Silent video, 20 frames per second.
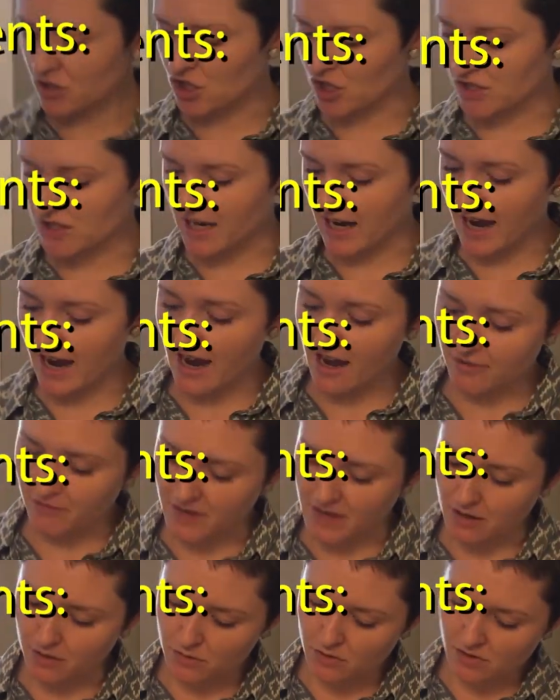just a
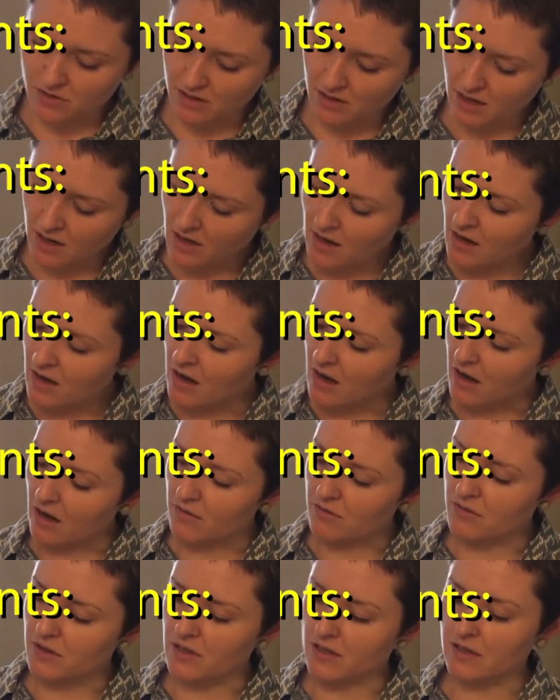1/2 ounce
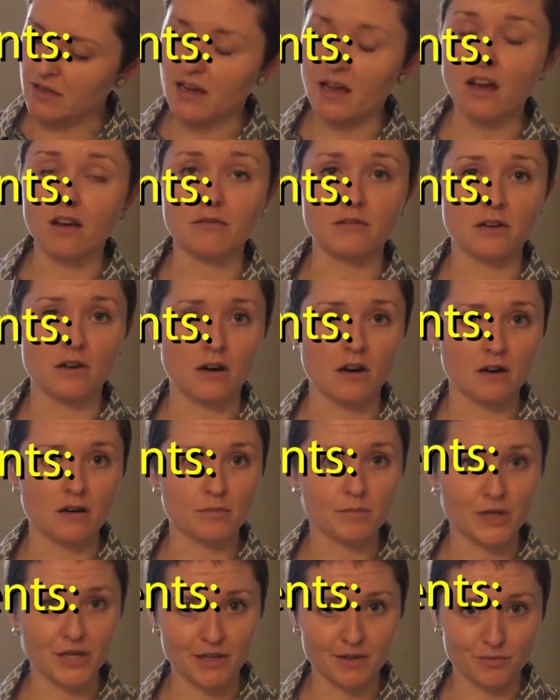of the
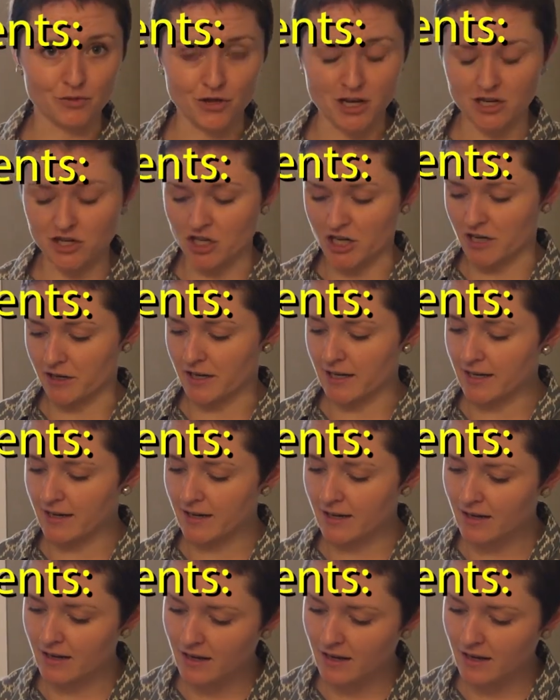Alvear medium dry sherry,